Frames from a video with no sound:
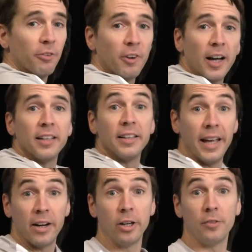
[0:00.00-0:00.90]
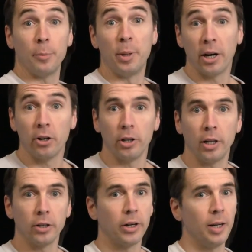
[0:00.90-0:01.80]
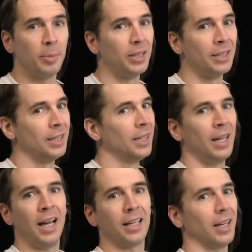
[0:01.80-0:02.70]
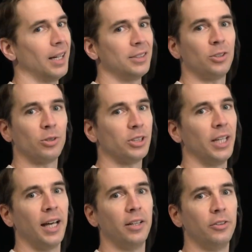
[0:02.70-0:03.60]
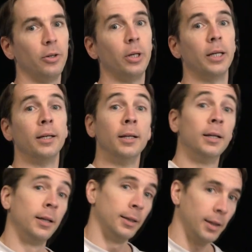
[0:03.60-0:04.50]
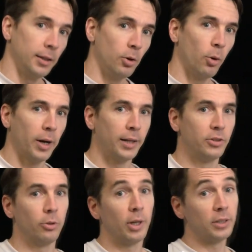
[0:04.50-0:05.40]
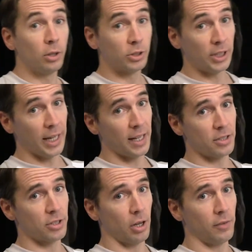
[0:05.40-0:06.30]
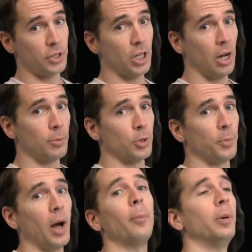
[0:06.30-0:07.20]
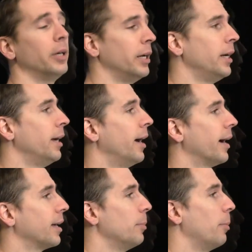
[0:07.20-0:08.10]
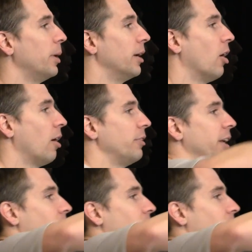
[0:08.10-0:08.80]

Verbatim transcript: for finding the area of a parallelogram. I just don't see how to do it. Now you know what I do and I don't see how to solve a geometry problem? I get my man Harvey to